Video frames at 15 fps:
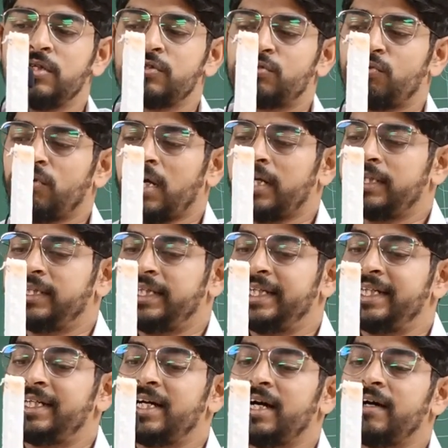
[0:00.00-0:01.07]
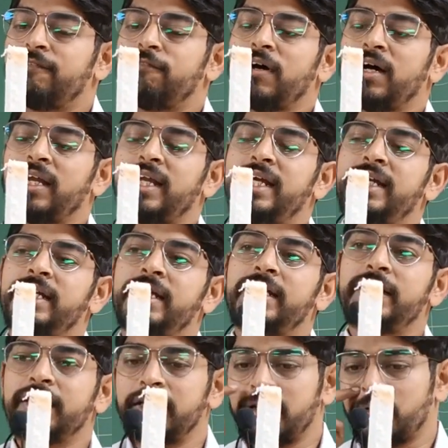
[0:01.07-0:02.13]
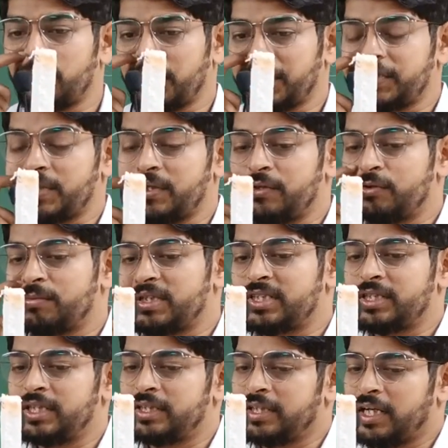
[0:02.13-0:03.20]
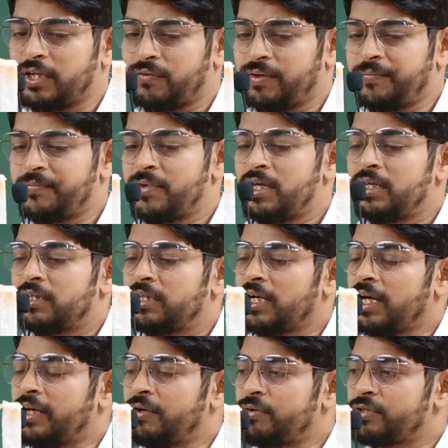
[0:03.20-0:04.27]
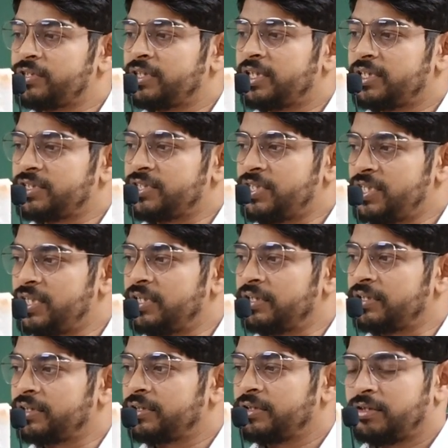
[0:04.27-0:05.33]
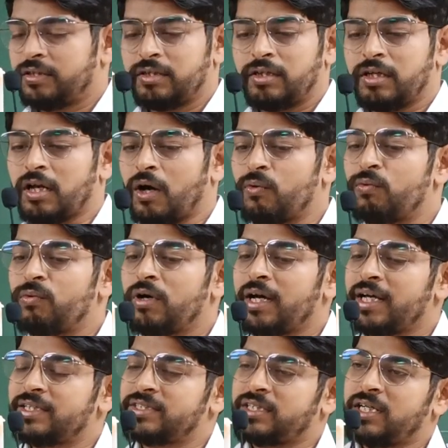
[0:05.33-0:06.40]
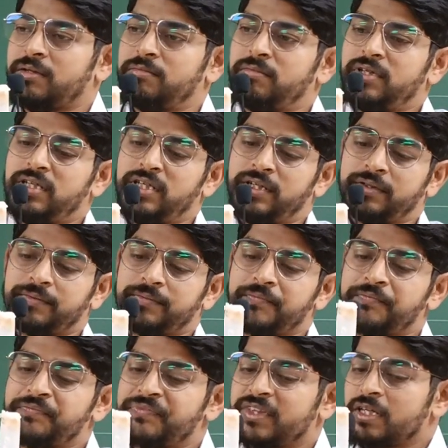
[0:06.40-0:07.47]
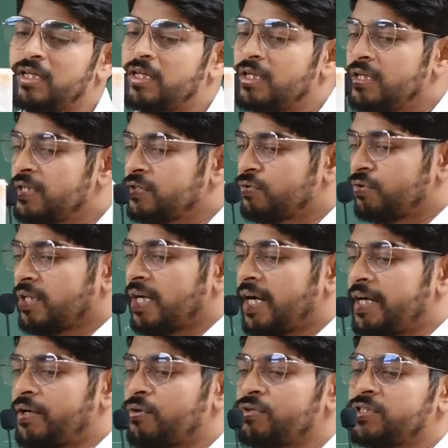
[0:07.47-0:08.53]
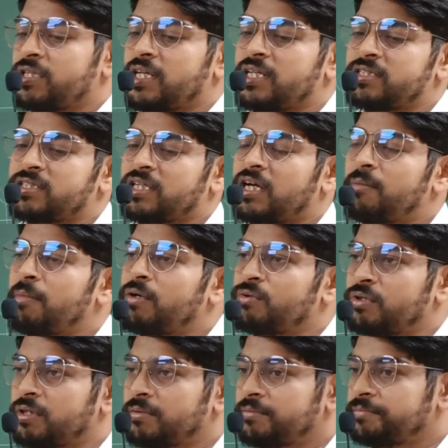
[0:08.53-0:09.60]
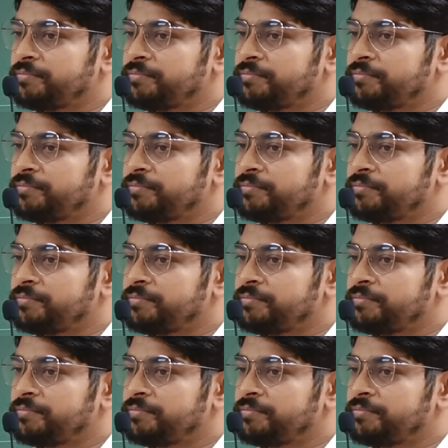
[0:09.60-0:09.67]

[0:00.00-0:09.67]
So I did a 180-degree rotation, you may see it that way. The hydrogen that is here now has come here. So the hydrogen has come out.